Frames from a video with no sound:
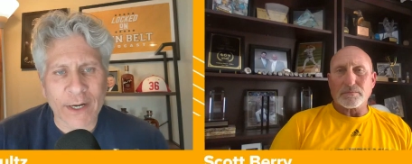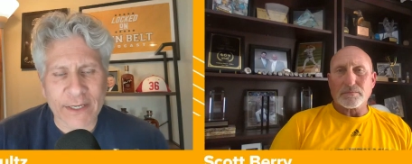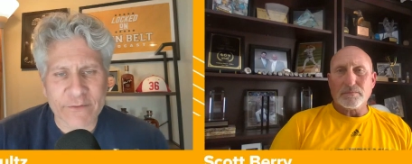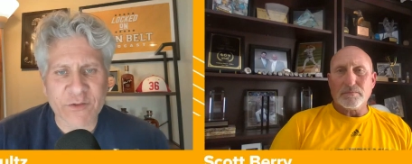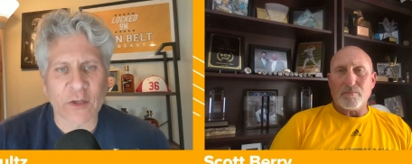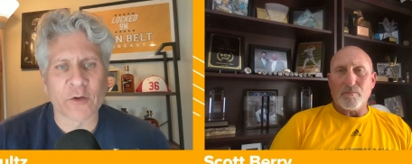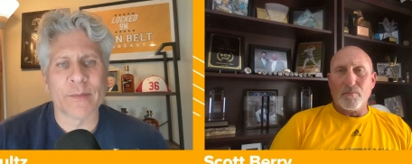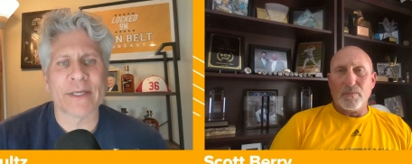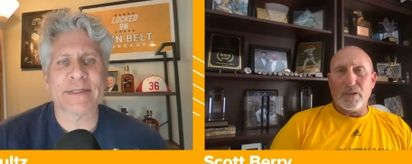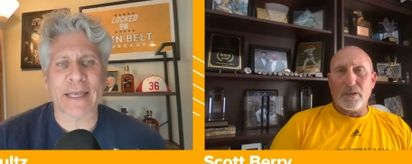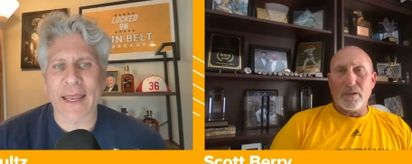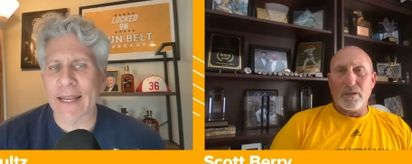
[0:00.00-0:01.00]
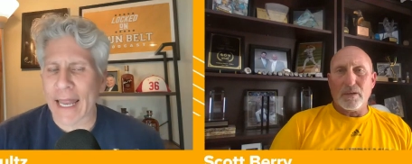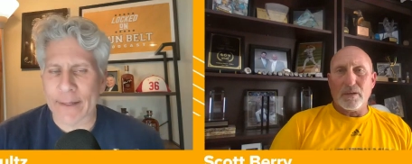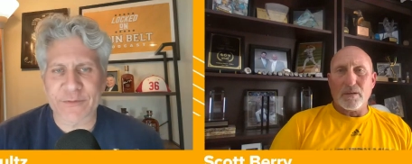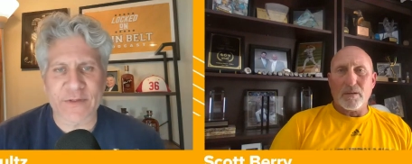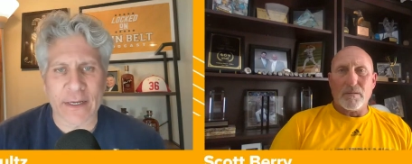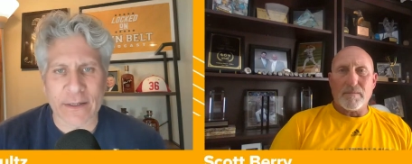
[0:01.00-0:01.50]
Speaker 1: I give Southern Miss and App
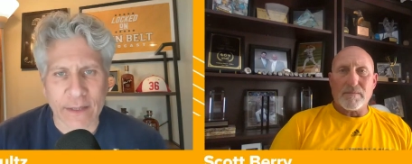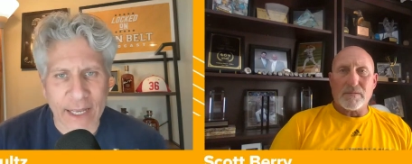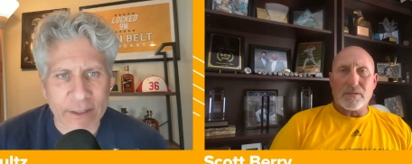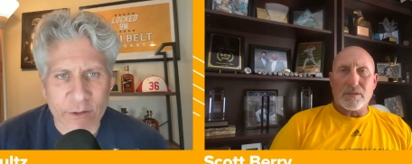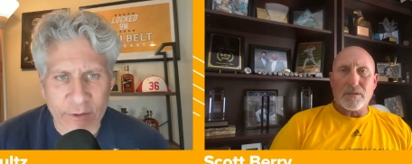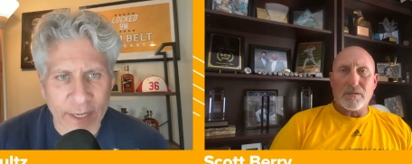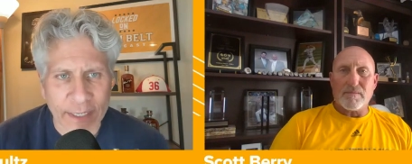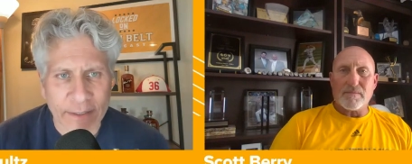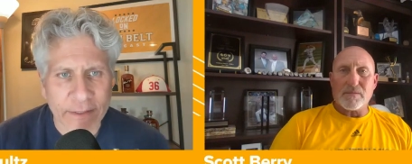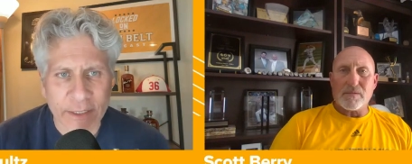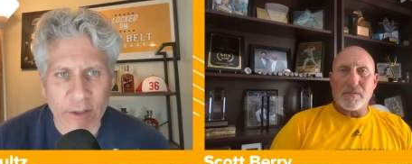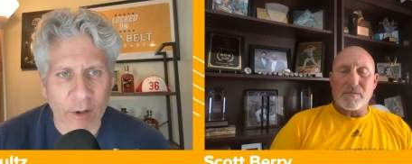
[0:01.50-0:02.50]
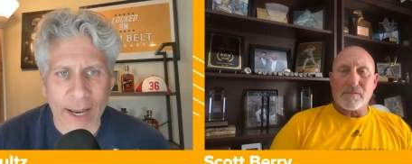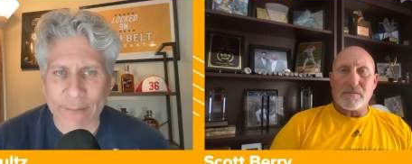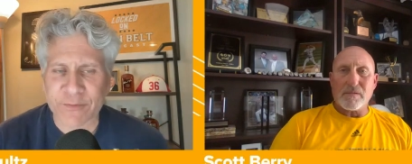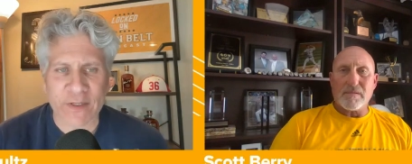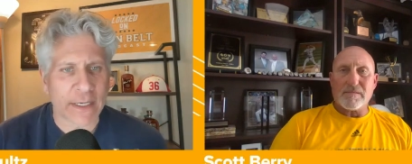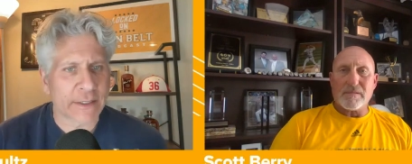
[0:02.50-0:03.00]
State a lot of credit. You know, App
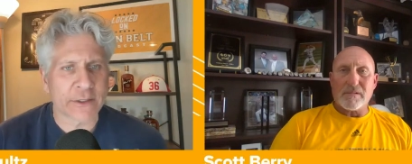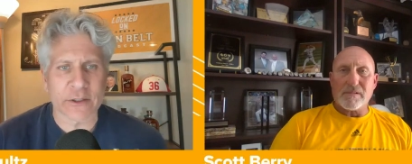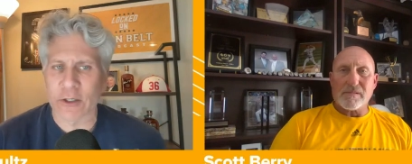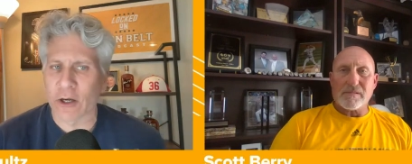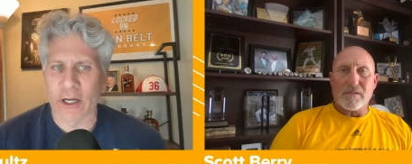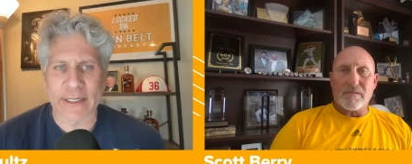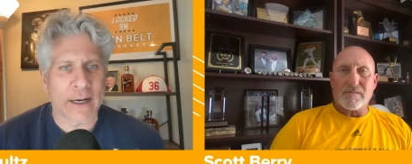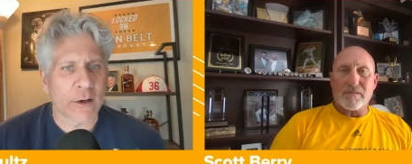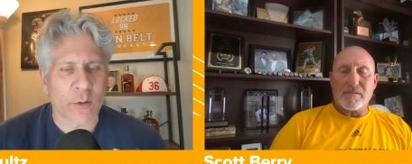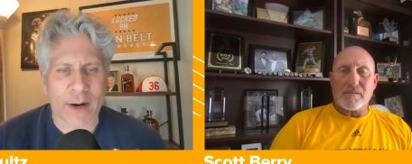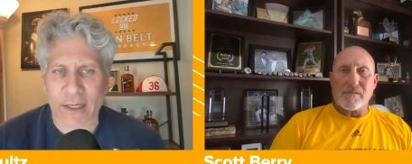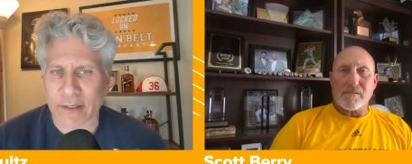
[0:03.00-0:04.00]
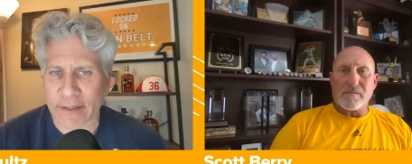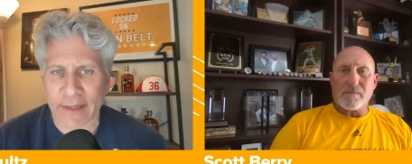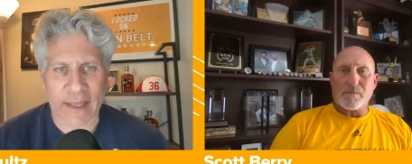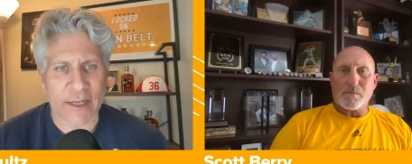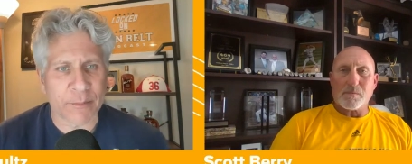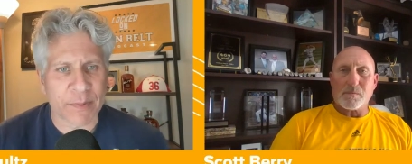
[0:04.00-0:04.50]
State could have gone down quietly. They
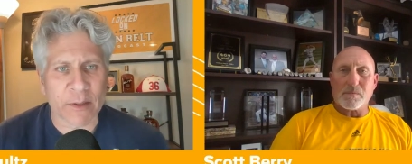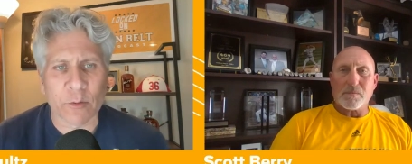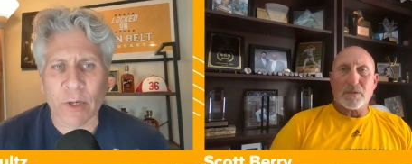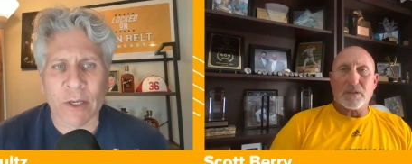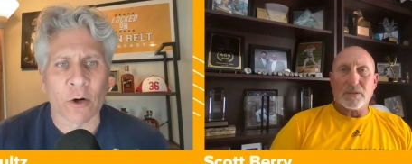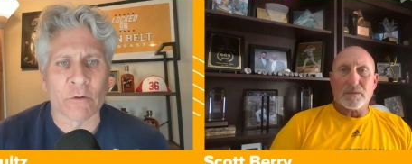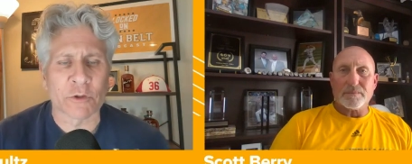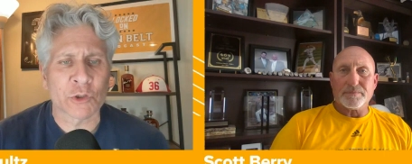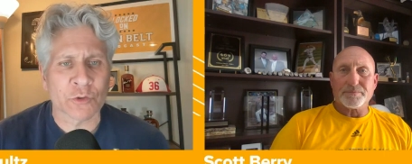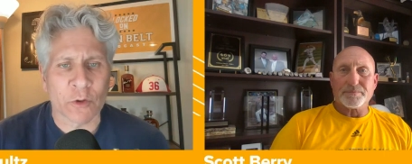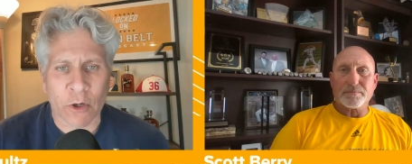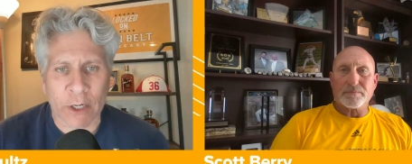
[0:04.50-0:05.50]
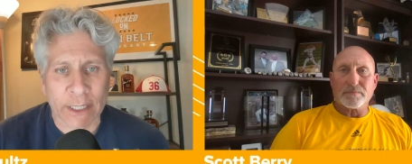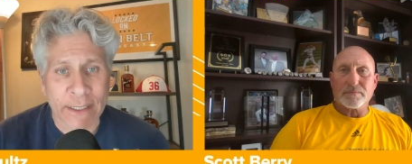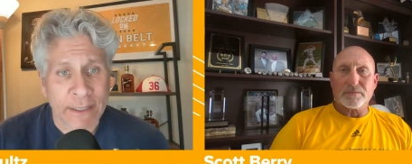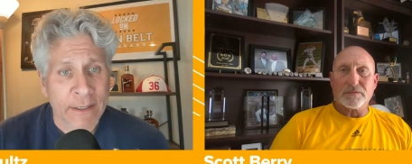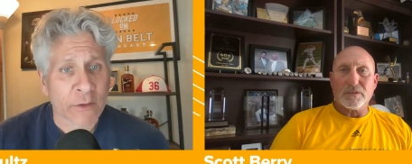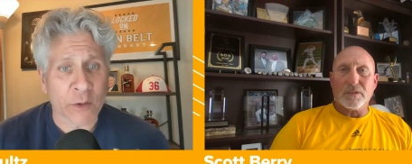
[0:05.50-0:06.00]
had a big win over Troy.
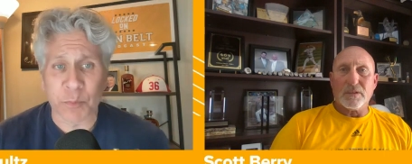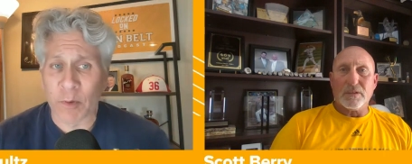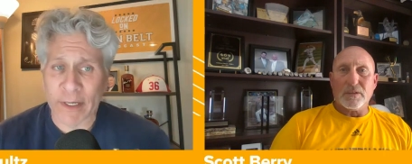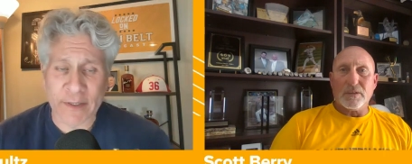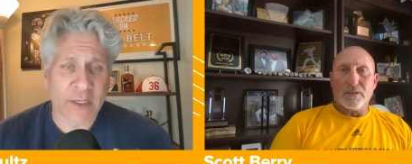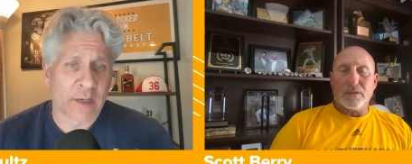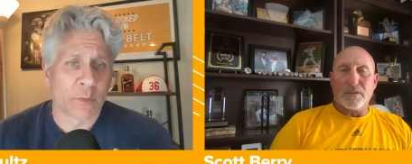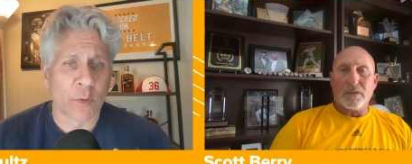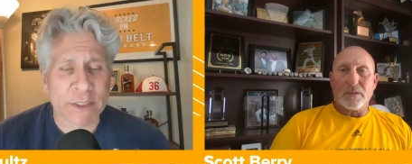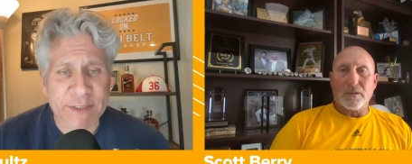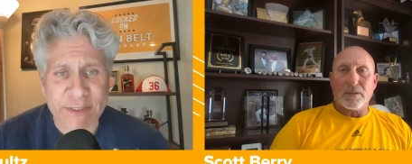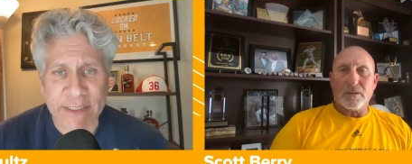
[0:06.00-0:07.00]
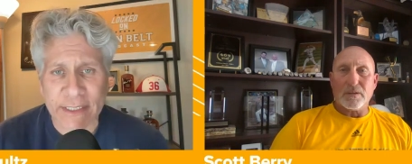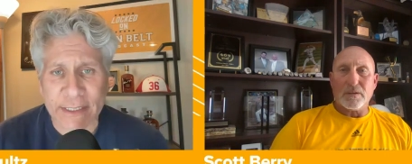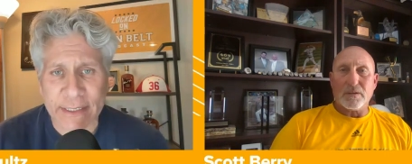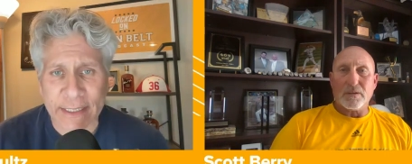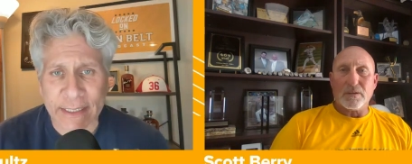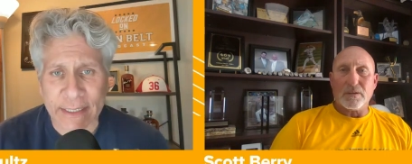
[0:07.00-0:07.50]
They're playing the number one
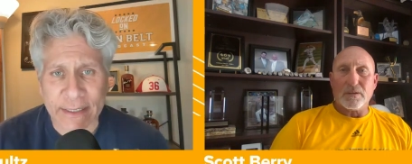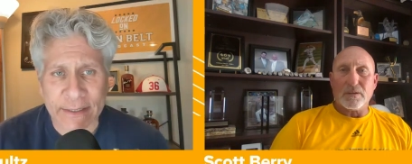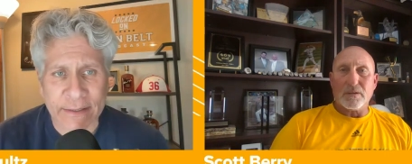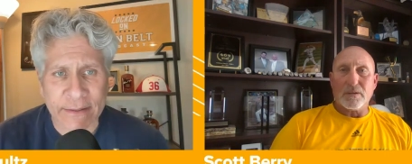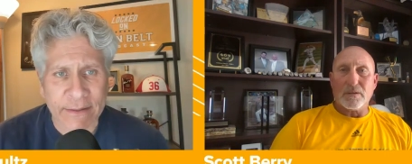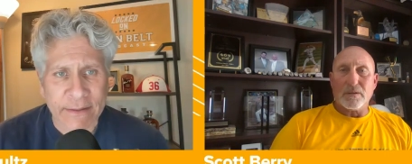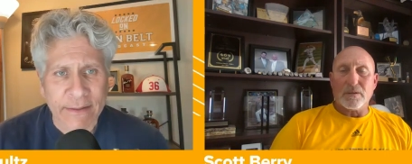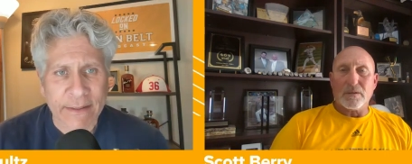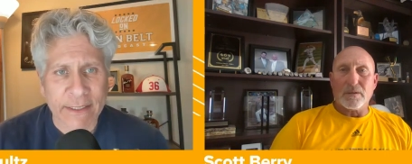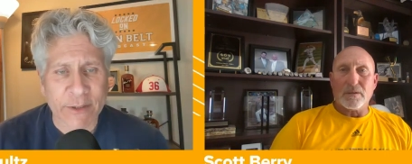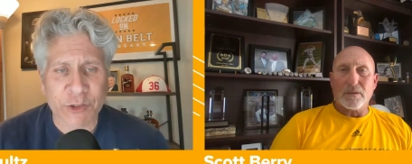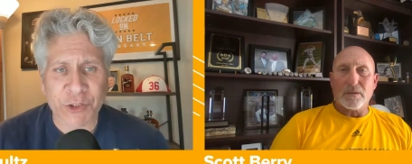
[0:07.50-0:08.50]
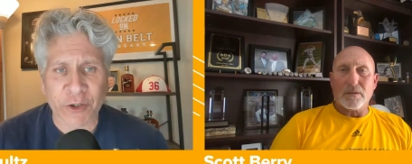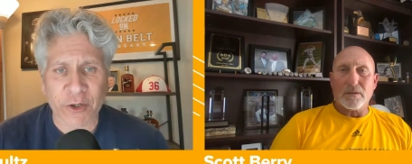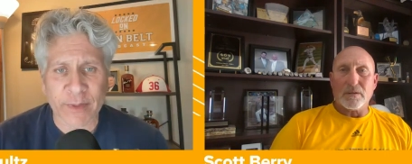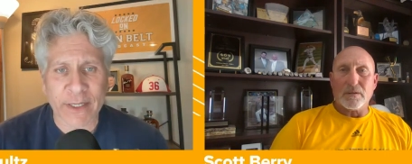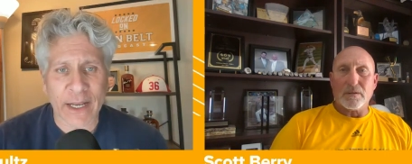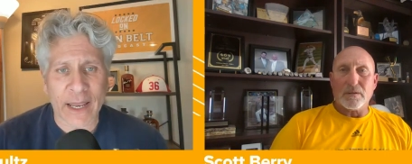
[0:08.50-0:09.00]
seed in in the
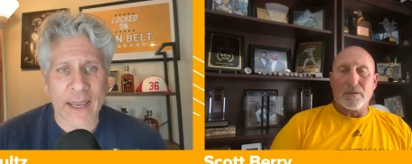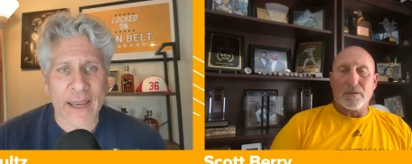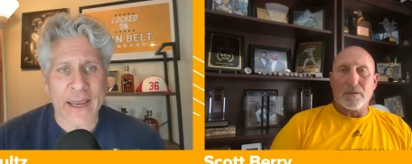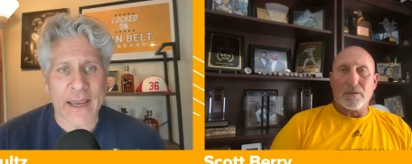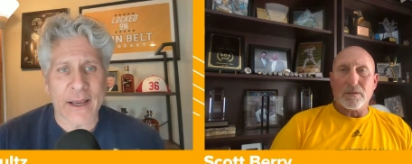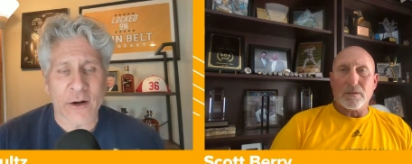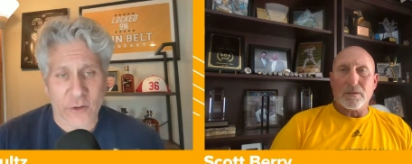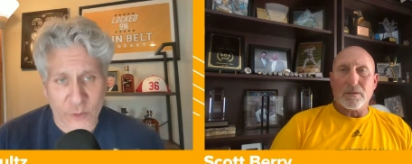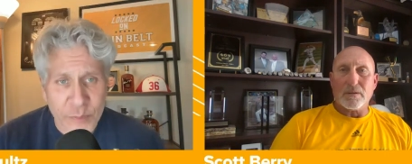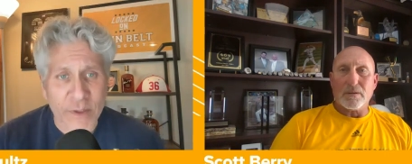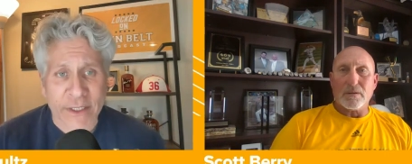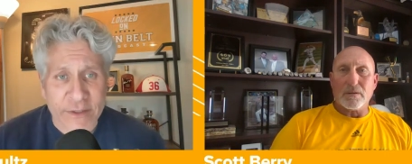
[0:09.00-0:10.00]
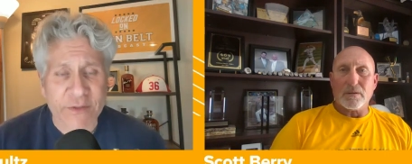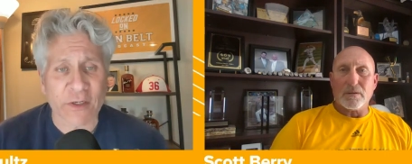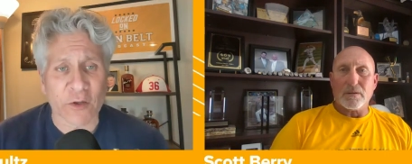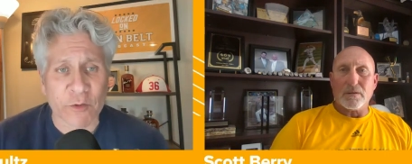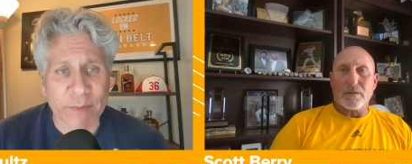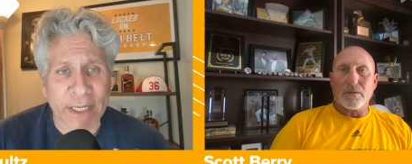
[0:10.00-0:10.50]
tournament, and or they're playing the
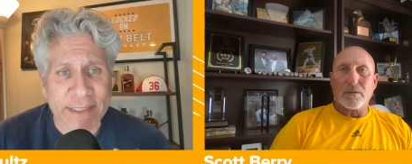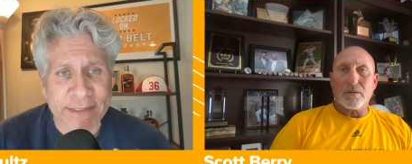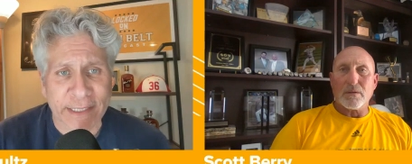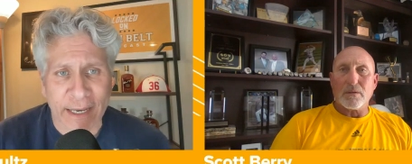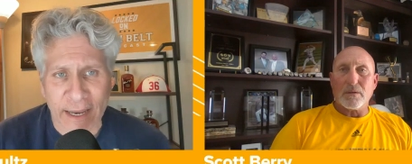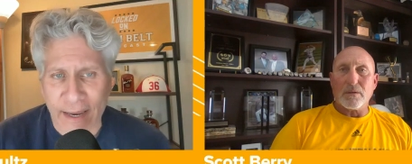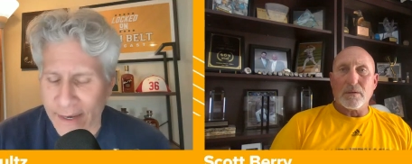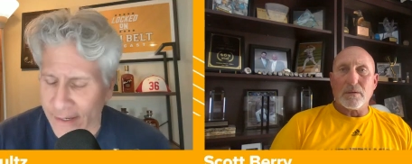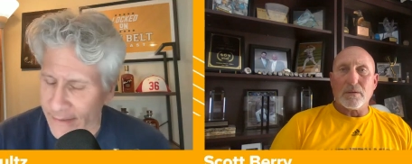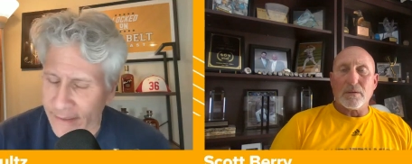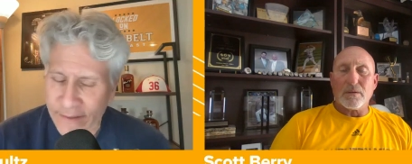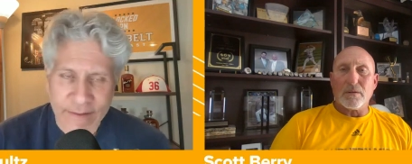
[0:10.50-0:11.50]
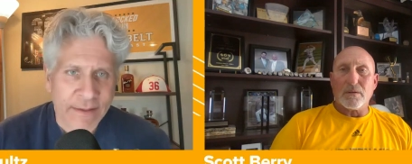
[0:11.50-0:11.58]
Southern Miss, and